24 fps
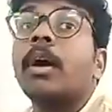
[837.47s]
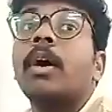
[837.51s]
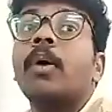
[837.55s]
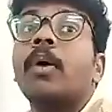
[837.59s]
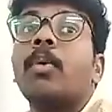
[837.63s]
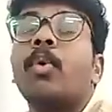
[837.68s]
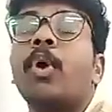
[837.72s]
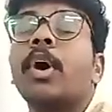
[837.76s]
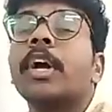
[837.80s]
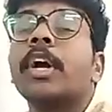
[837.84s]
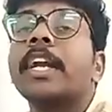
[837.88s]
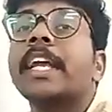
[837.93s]

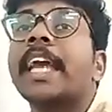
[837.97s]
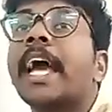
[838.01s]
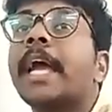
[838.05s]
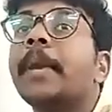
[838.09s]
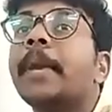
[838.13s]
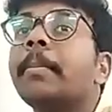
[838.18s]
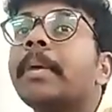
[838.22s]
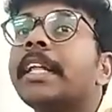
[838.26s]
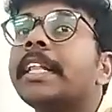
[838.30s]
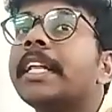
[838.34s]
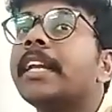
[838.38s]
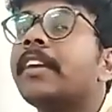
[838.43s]
What can
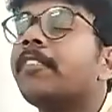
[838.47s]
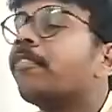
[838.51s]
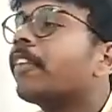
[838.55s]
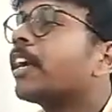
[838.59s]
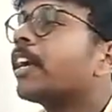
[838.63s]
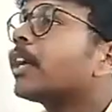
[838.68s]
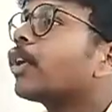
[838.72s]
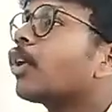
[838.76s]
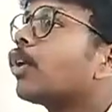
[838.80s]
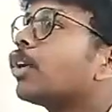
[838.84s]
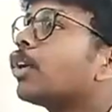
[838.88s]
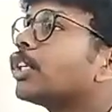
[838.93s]
be the
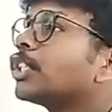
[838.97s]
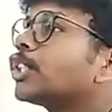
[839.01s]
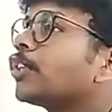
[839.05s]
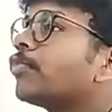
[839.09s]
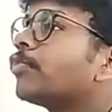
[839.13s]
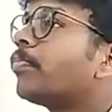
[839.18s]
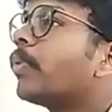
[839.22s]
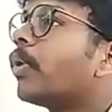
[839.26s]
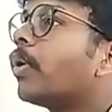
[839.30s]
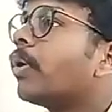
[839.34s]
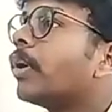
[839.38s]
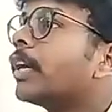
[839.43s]
different causes of
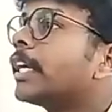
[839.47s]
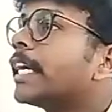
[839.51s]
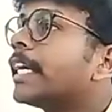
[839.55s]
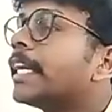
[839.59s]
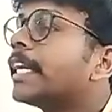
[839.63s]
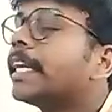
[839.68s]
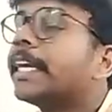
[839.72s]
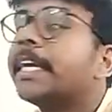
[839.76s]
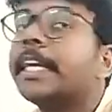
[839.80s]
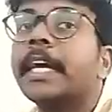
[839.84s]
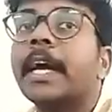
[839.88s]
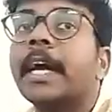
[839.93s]
poverty in
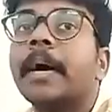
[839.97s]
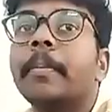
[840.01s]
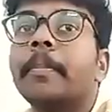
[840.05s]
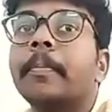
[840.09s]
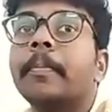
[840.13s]
India?